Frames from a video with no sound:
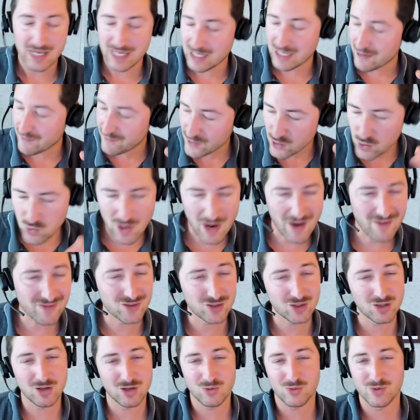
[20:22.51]
And if you have
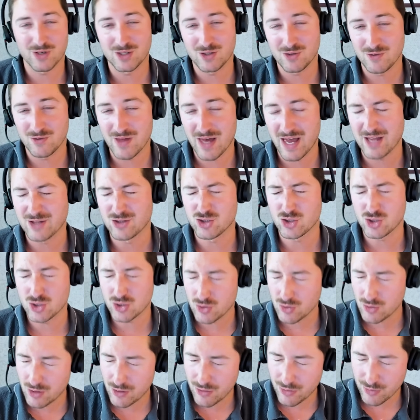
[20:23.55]
to go redo that
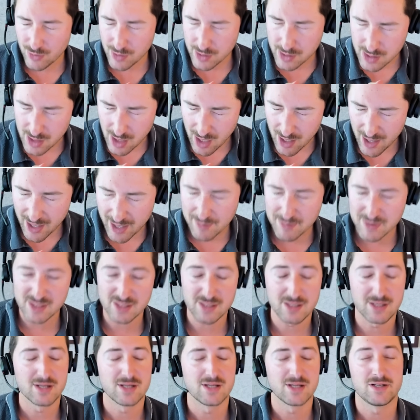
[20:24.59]
2 to 3
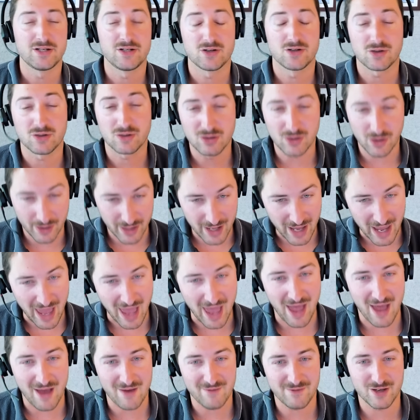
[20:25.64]
times, you're going to
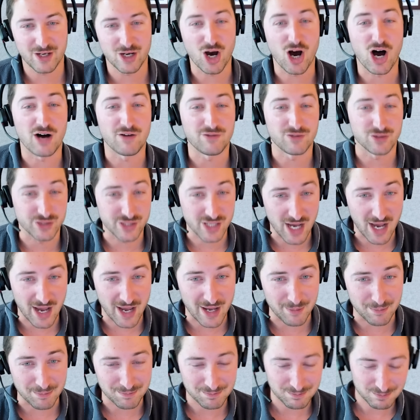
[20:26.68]
have an awful
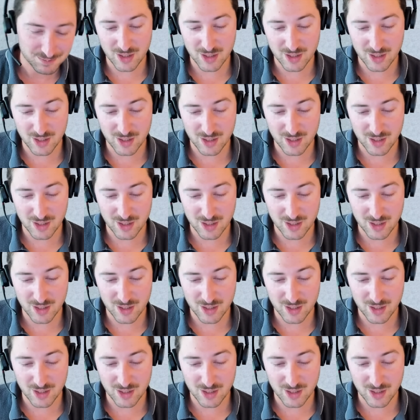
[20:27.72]
time.